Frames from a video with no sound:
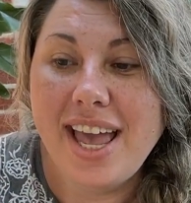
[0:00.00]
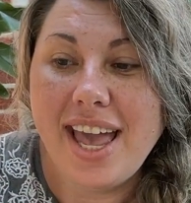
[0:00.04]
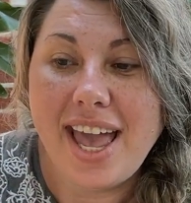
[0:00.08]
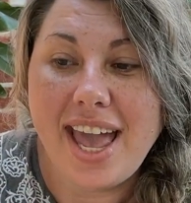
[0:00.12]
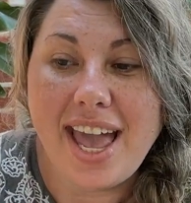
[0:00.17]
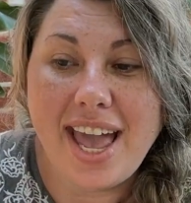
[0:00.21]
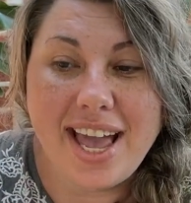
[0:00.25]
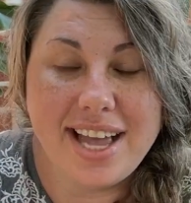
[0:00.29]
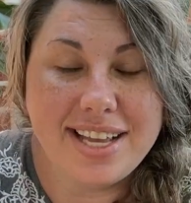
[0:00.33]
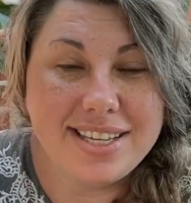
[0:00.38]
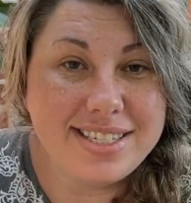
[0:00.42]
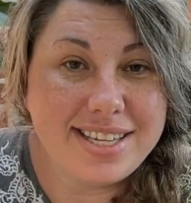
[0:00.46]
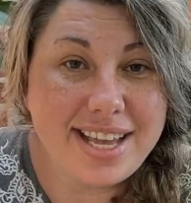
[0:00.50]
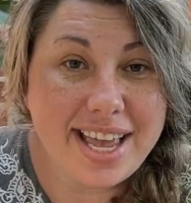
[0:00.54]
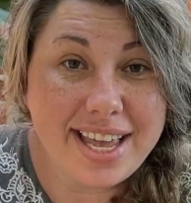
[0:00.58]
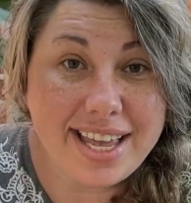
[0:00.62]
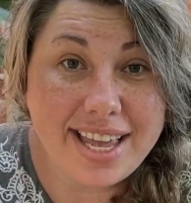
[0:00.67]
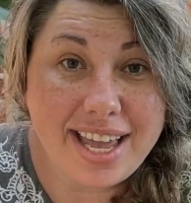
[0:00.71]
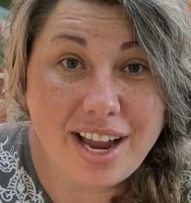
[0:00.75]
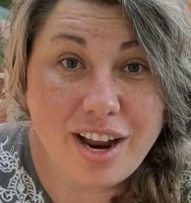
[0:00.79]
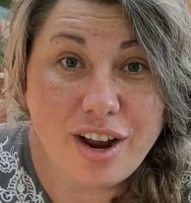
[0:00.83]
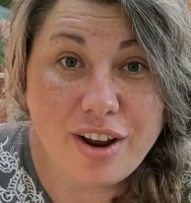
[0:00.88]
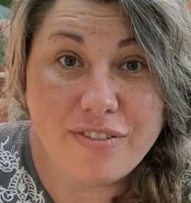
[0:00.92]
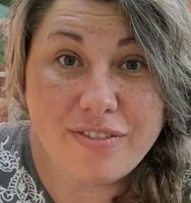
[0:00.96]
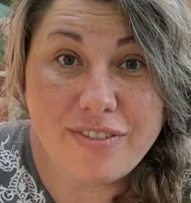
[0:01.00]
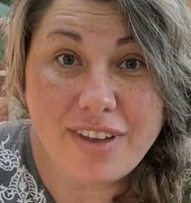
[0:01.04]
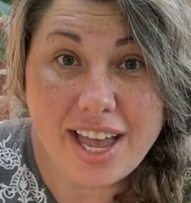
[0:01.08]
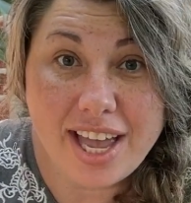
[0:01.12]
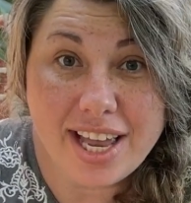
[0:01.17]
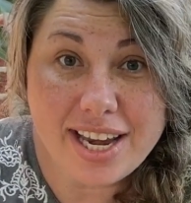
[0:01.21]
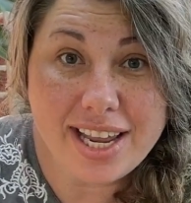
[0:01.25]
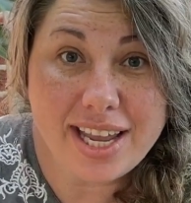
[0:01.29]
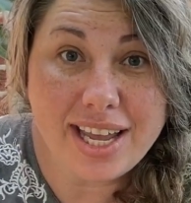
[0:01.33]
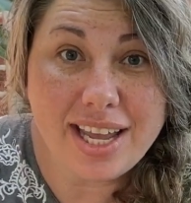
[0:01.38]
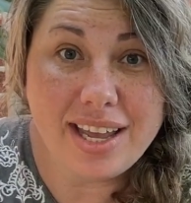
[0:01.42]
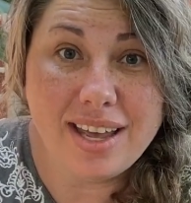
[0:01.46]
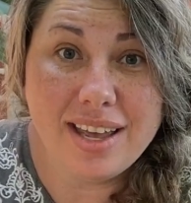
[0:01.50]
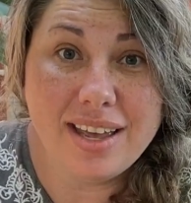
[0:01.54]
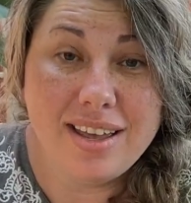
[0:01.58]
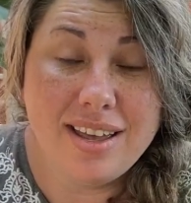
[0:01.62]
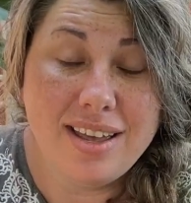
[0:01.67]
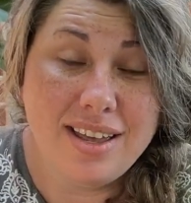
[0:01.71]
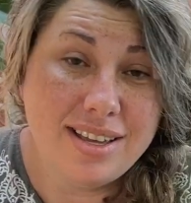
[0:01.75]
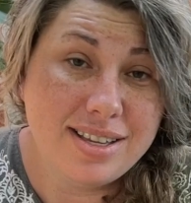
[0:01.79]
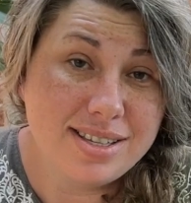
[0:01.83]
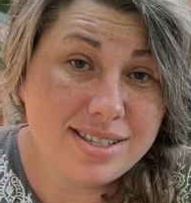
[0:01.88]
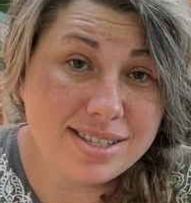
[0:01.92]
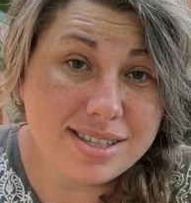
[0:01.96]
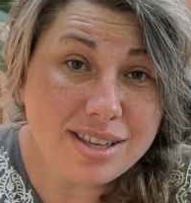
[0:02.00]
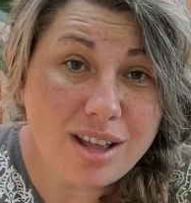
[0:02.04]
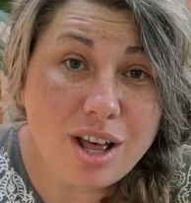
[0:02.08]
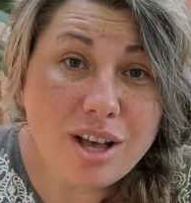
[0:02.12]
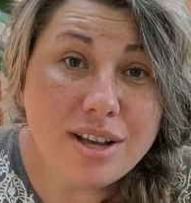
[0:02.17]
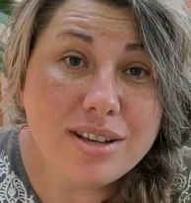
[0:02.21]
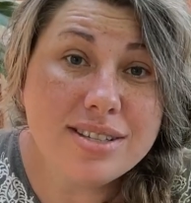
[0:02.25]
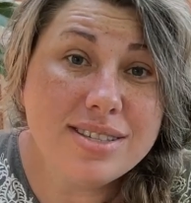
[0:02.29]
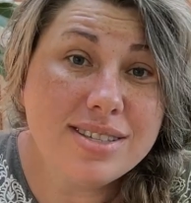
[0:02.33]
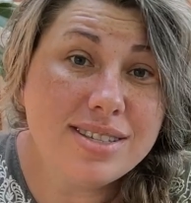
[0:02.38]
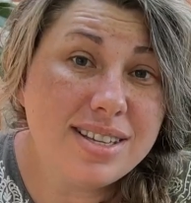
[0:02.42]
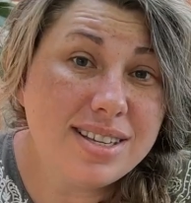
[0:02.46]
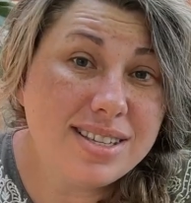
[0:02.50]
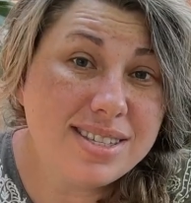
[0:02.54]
and take care of any slugs,